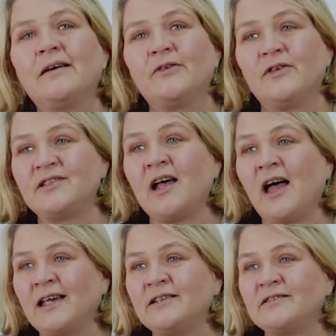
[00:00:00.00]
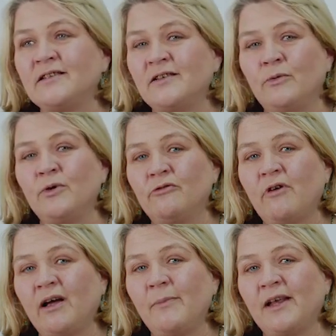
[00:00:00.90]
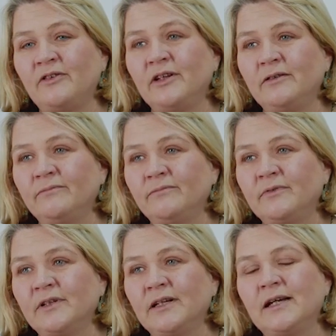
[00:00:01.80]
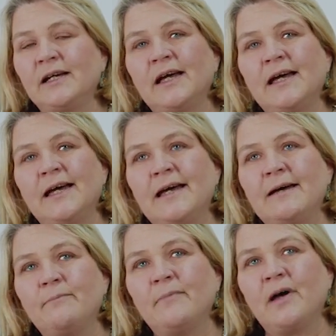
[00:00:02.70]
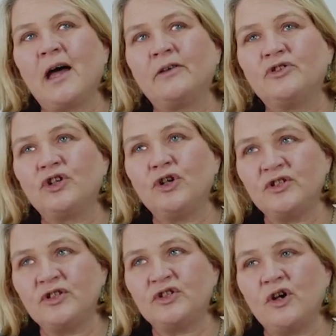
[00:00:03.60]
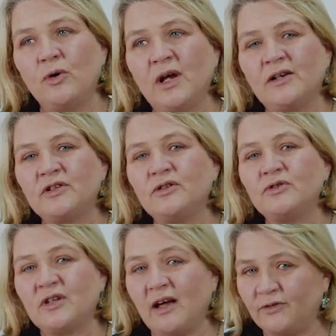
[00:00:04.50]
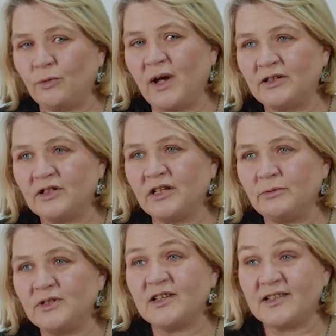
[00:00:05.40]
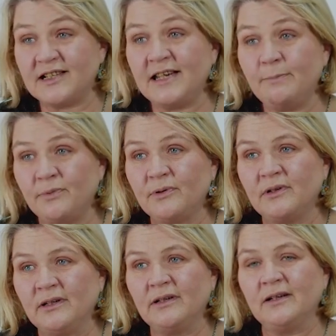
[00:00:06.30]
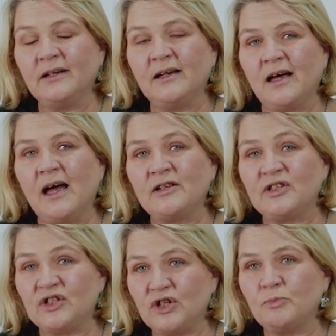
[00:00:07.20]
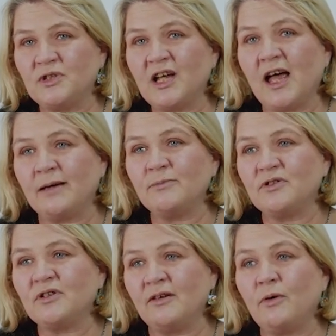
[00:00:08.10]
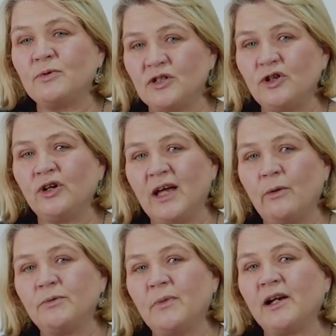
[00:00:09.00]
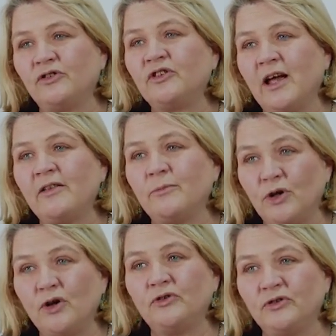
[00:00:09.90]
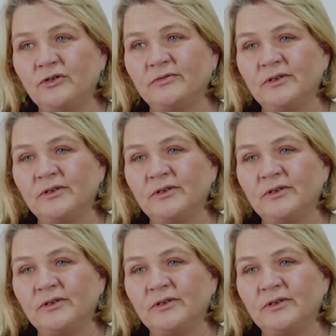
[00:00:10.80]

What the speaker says: the size that they were recommending. And to cut his toenails, I used to have to wait until he was asleep. And sometimes, if I was lucky, I would manage to get them cut.